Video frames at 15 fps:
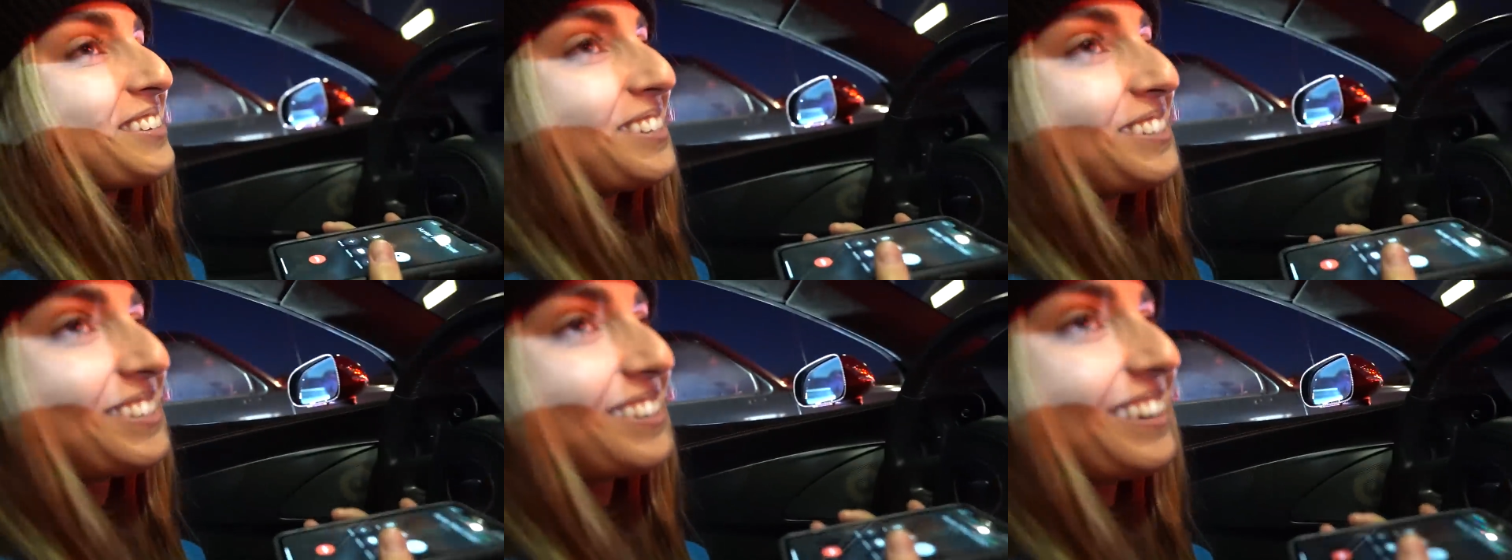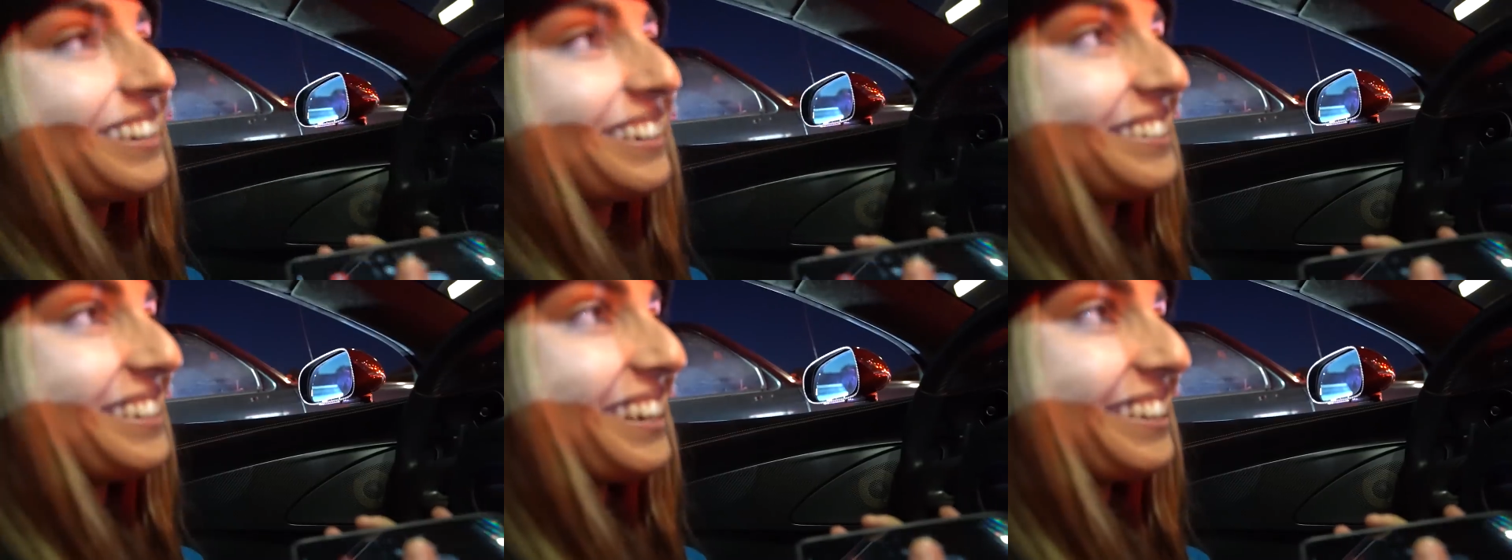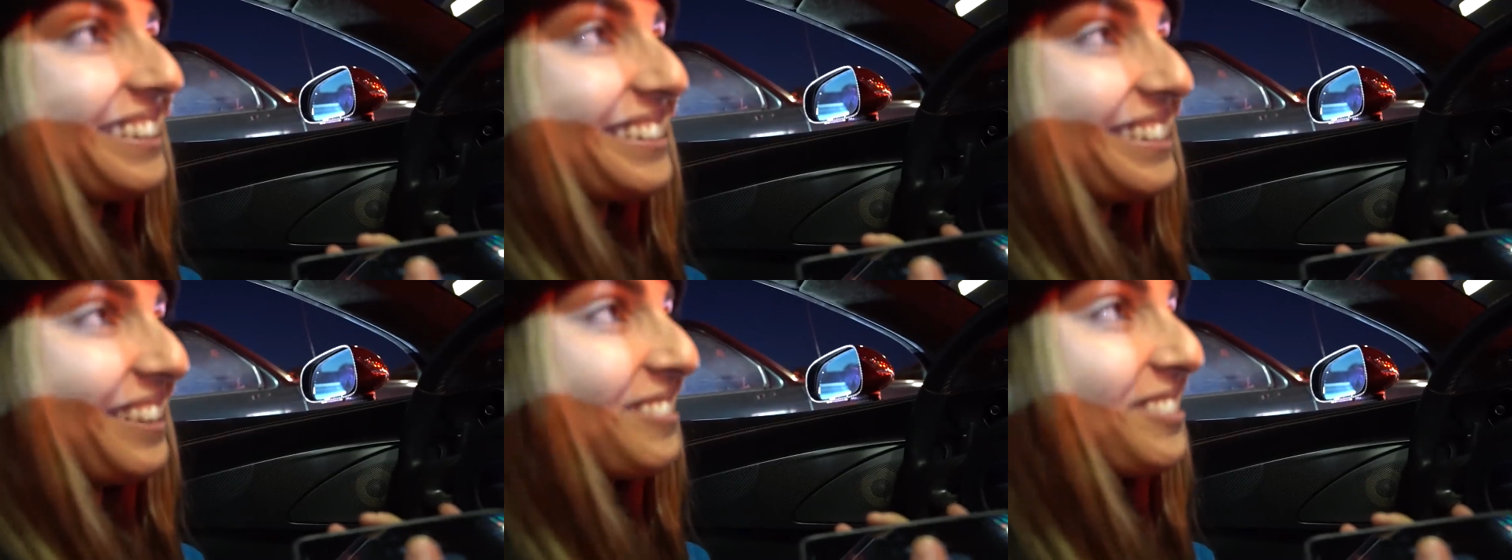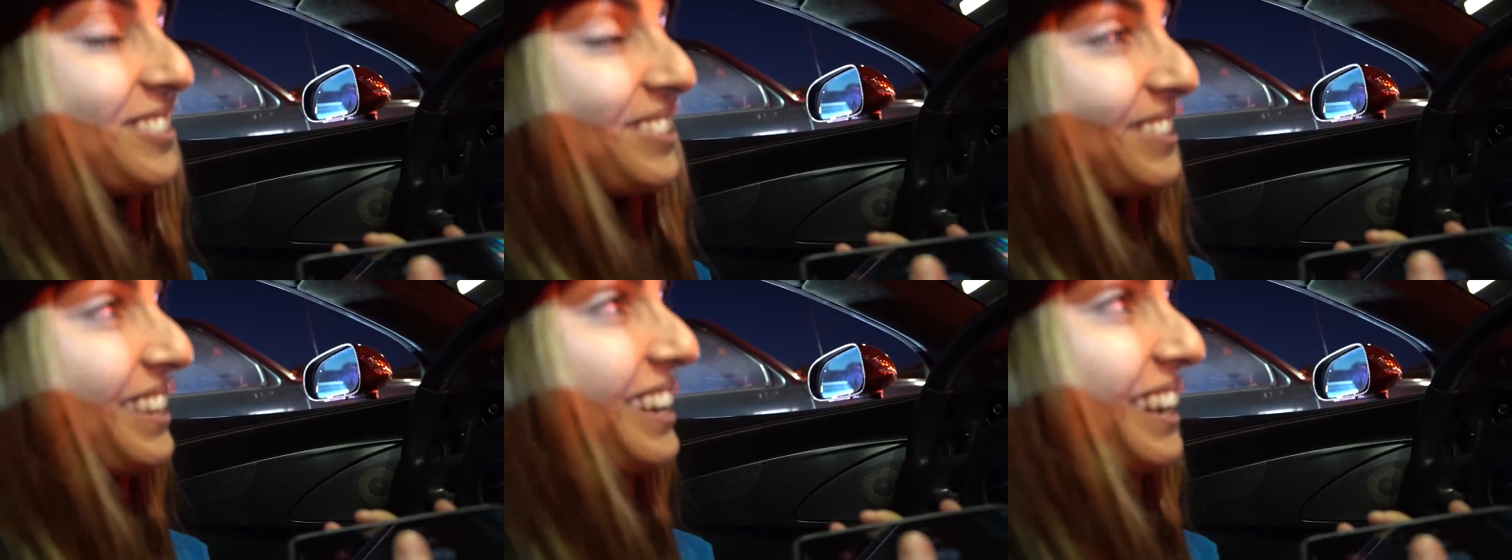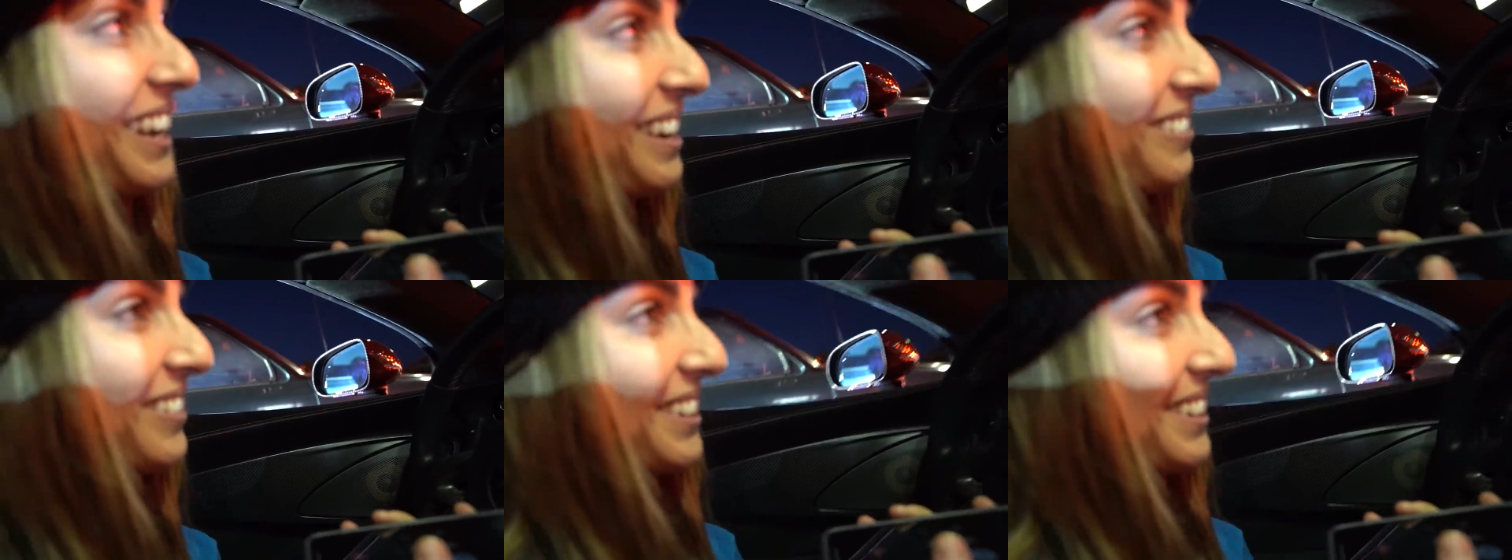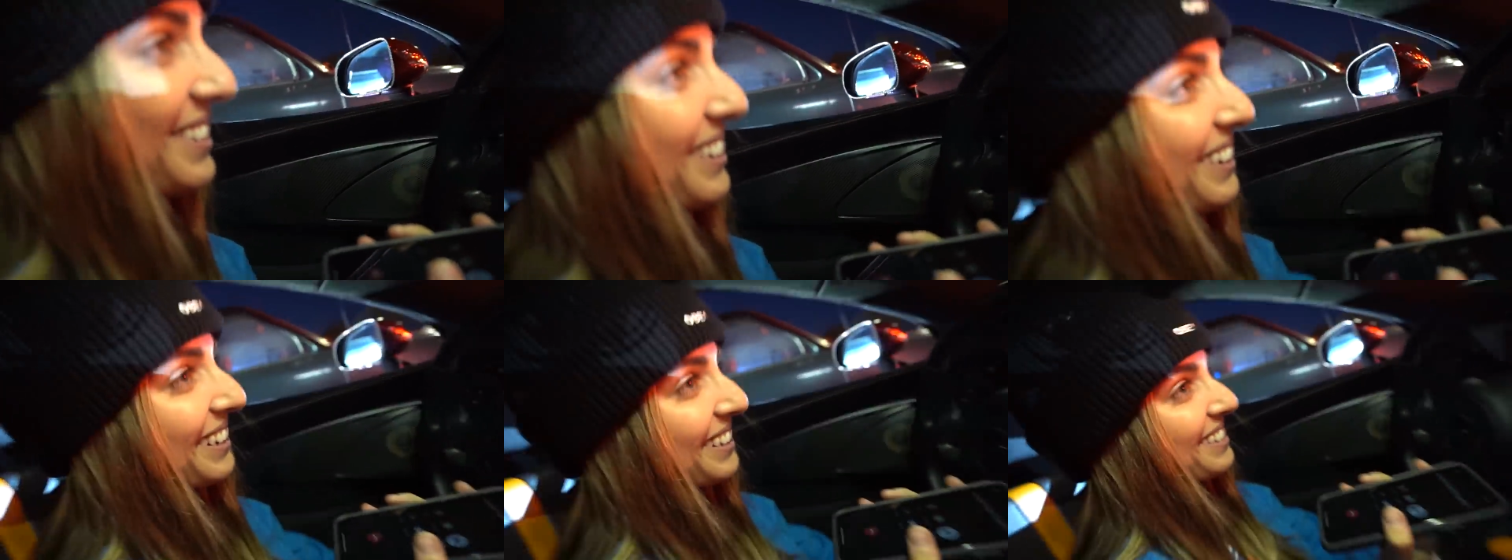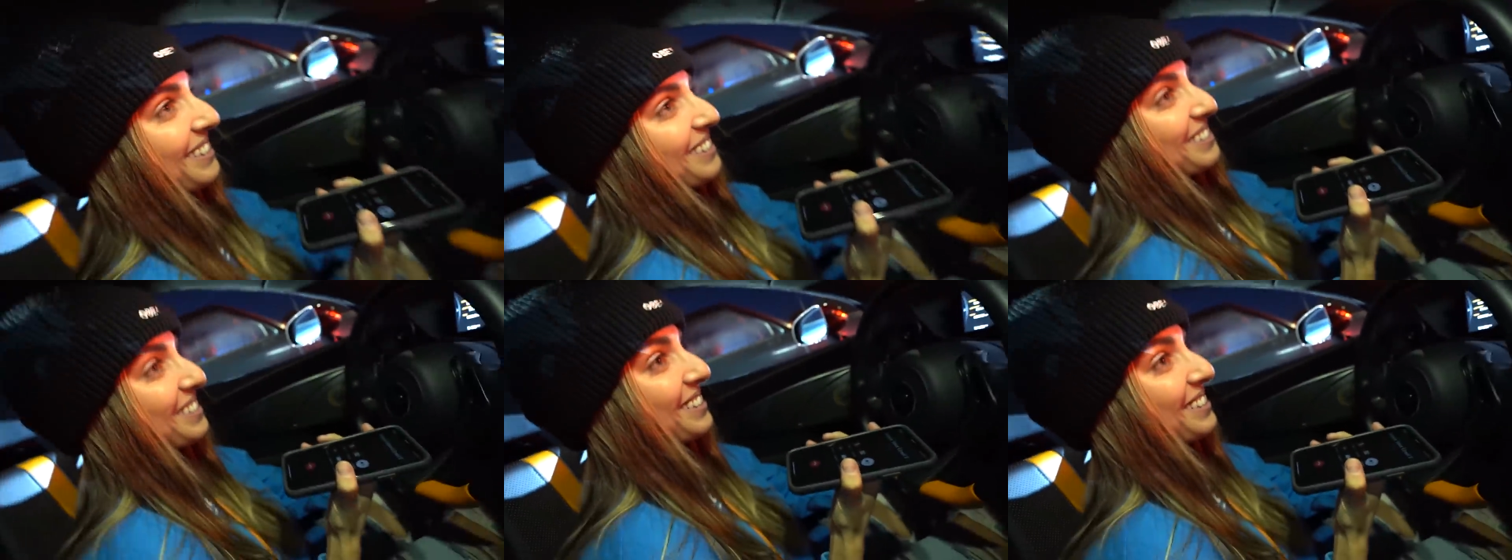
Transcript: so sorry. You're taking this. I'm just kidding, but you took it so